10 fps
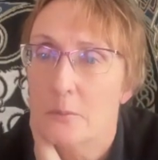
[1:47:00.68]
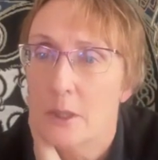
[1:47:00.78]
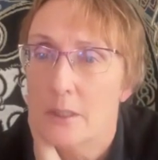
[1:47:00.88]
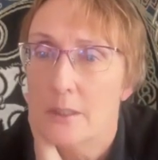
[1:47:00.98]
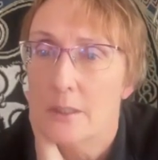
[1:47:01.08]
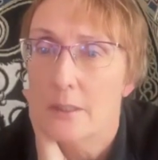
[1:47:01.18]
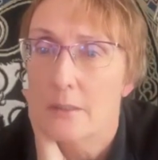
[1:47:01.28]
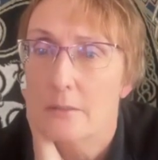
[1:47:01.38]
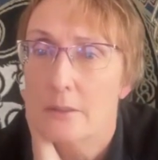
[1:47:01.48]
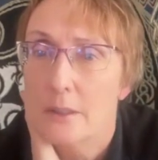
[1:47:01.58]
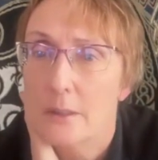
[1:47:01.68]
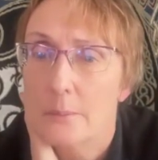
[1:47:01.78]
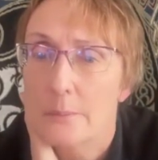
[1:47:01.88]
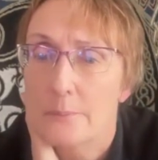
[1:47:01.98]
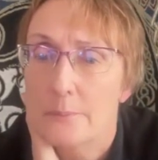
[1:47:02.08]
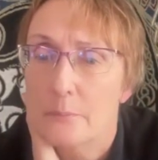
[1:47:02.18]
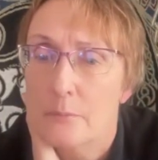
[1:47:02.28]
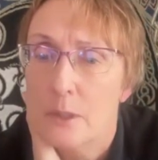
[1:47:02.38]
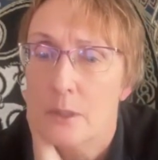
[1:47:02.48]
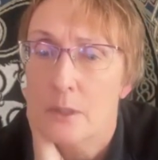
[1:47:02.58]
made here um
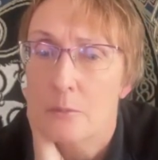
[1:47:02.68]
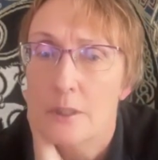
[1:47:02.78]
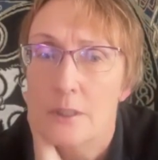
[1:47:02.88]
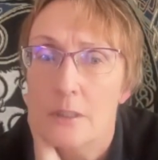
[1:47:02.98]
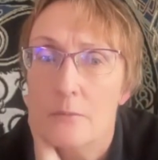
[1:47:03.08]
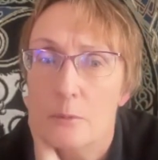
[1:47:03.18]
we did